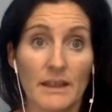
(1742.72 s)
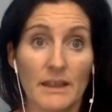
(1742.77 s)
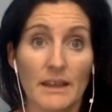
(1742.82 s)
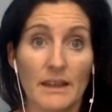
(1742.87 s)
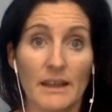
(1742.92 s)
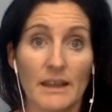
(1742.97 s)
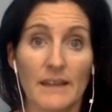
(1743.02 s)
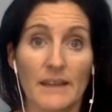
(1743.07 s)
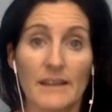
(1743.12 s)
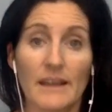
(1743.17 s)

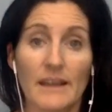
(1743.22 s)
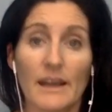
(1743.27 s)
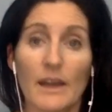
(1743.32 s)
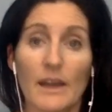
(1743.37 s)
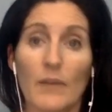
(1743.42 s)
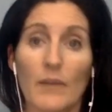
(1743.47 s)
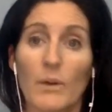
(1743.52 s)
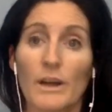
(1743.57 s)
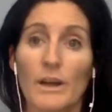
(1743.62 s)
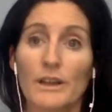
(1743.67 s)
and that I
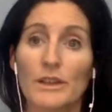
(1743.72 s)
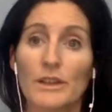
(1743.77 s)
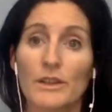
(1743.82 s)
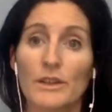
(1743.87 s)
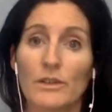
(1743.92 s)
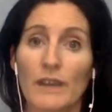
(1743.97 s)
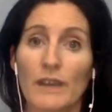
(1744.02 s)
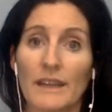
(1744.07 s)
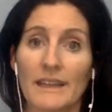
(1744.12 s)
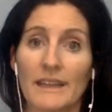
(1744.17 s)
wanted you to
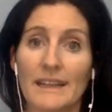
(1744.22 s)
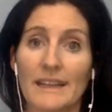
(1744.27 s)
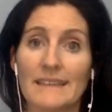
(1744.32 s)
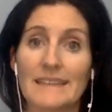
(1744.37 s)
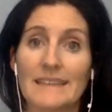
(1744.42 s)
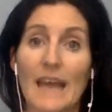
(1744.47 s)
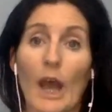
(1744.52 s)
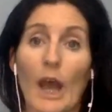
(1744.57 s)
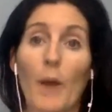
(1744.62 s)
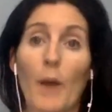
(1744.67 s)
recognize
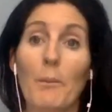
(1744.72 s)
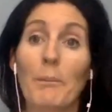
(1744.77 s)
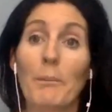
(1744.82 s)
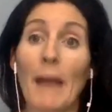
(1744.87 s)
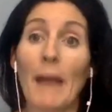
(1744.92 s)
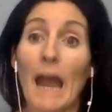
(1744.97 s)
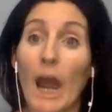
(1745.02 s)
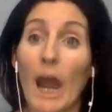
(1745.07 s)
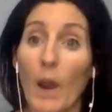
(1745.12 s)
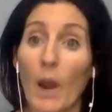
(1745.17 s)
how
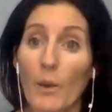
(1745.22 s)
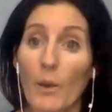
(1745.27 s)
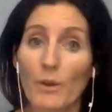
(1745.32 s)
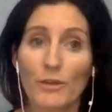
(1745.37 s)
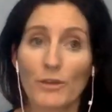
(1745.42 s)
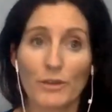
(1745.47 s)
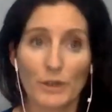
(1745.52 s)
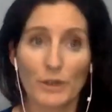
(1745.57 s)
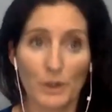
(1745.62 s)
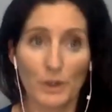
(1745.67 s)

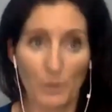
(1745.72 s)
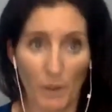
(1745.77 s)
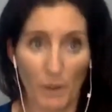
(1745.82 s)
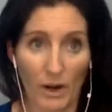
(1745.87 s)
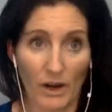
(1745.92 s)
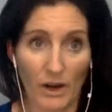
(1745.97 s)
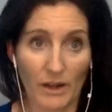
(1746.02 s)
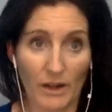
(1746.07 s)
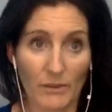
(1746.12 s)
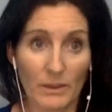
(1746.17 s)
powerful you
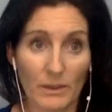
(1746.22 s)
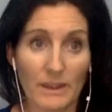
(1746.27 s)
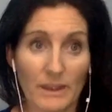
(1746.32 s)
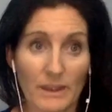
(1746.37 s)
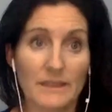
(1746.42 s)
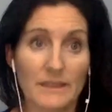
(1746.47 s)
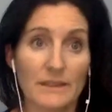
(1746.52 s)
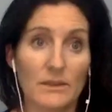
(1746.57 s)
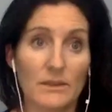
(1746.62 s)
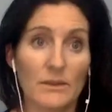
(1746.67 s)
are. We're
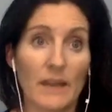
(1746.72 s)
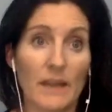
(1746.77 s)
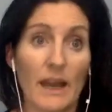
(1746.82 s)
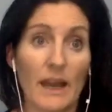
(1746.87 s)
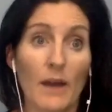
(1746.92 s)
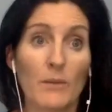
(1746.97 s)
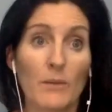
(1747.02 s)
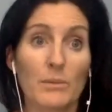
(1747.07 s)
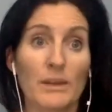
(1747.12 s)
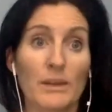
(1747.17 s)
going to
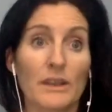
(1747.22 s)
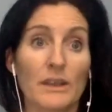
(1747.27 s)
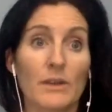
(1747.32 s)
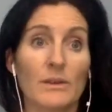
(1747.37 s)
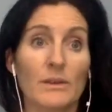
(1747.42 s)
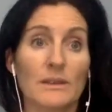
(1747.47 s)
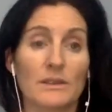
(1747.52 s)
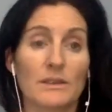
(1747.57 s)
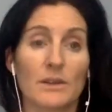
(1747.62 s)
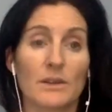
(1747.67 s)
now bring you
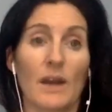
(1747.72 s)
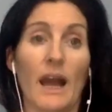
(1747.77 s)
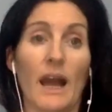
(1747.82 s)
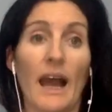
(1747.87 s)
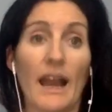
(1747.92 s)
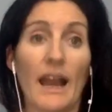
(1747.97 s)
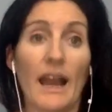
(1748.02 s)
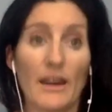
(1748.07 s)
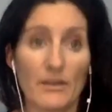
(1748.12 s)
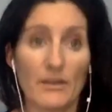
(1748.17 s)
into a
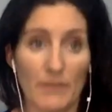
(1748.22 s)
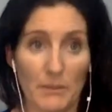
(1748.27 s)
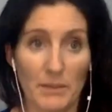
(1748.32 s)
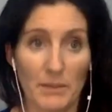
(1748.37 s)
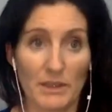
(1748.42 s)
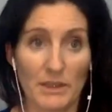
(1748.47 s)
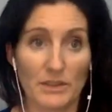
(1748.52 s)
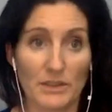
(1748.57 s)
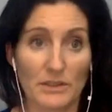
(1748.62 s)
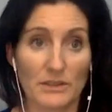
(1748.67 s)
higher
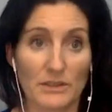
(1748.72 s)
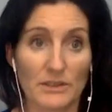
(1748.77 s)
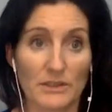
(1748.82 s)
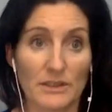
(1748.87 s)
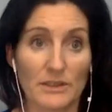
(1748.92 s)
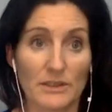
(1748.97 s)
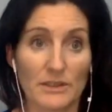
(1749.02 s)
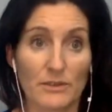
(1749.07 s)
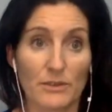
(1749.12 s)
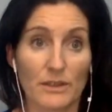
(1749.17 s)
vibrational
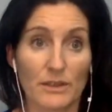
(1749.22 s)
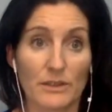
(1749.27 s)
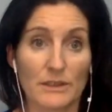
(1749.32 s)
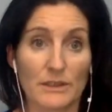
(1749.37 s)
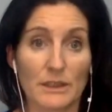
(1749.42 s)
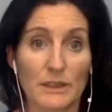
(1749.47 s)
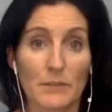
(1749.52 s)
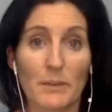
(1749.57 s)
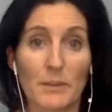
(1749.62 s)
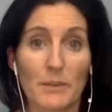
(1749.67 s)

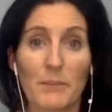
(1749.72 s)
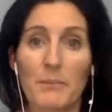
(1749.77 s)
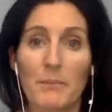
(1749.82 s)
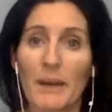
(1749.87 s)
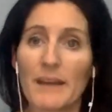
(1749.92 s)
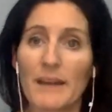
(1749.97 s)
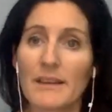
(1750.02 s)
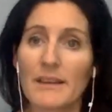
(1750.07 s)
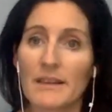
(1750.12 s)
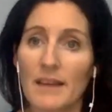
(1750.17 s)
frequency. But
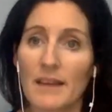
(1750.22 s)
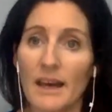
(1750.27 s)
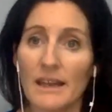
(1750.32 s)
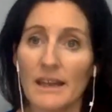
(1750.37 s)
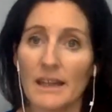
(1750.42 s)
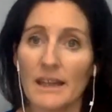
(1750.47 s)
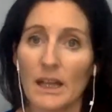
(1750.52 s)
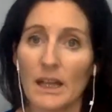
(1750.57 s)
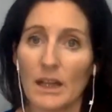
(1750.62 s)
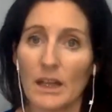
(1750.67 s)
by
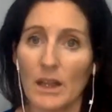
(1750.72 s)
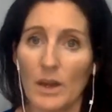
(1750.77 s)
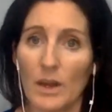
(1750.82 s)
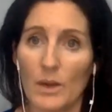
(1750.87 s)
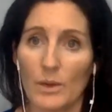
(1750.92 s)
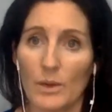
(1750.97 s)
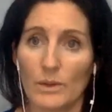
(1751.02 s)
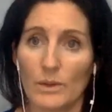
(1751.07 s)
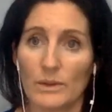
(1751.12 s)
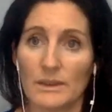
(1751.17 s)
thought
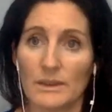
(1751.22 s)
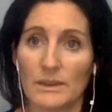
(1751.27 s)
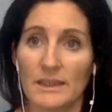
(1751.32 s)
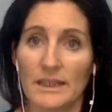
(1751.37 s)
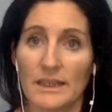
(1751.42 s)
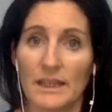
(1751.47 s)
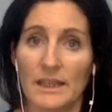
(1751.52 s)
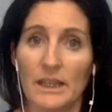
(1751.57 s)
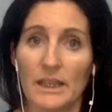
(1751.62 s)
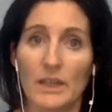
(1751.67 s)
alone,
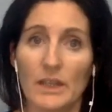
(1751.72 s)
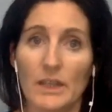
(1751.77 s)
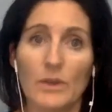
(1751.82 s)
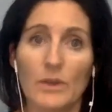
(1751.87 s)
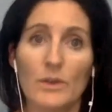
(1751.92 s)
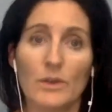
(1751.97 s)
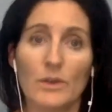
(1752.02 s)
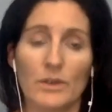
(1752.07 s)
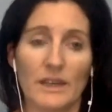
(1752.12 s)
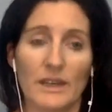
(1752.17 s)
you
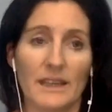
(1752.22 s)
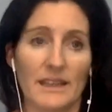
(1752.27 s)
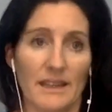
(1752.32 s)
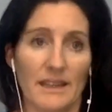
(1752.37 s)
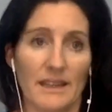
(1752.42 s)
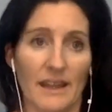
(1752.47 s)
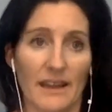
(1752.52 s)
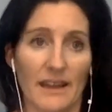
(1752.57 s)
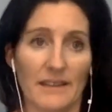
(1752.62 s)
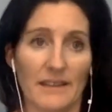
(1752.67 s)
created
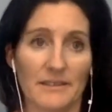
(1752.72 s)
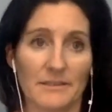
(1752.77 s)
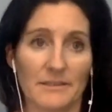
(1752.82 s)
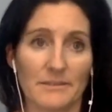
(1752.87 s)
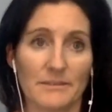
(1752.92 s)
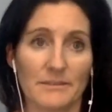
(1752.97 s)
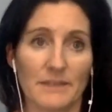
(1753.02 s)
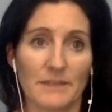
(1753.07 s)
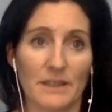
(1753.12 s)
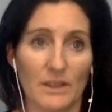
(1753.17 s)
that
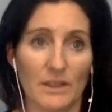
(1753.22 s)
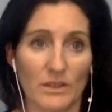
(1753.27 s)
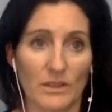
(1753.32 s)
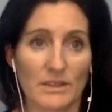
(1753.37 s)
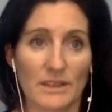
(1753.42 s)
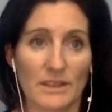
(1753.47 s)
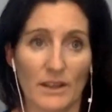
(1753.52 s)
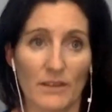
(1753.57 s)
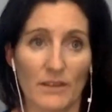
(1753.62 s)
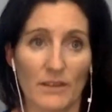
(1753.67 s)
within
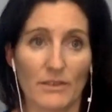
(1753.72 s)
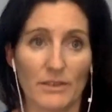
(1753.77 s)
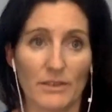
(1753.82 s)
yourself.